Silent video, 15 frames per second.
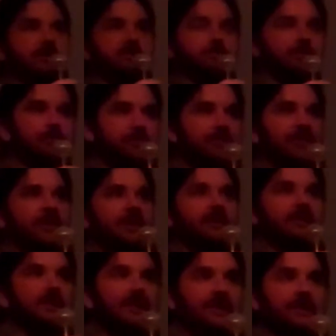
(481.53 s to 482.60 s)
and I sort of
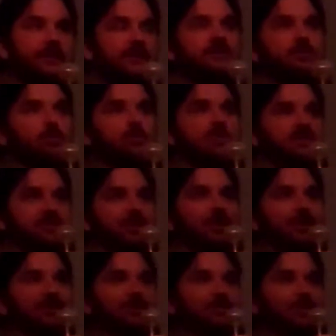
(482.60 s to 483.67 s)
leaned into him as an
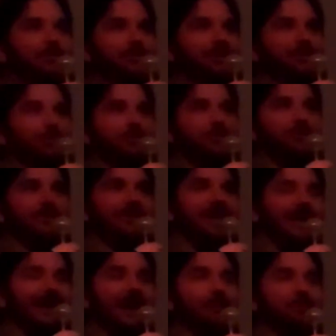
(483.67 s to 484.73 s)
audience member and sort of wanted to
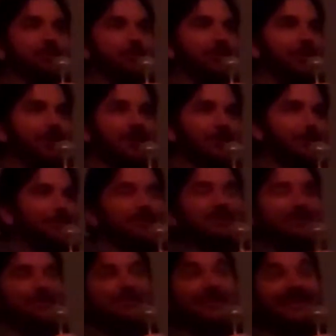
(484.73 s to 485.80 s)
hang with him or hug him or
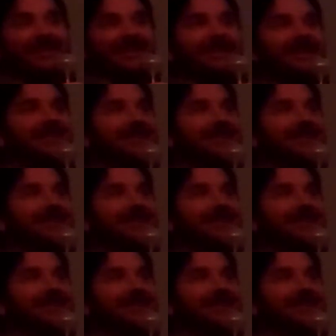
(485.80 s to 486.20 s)
something.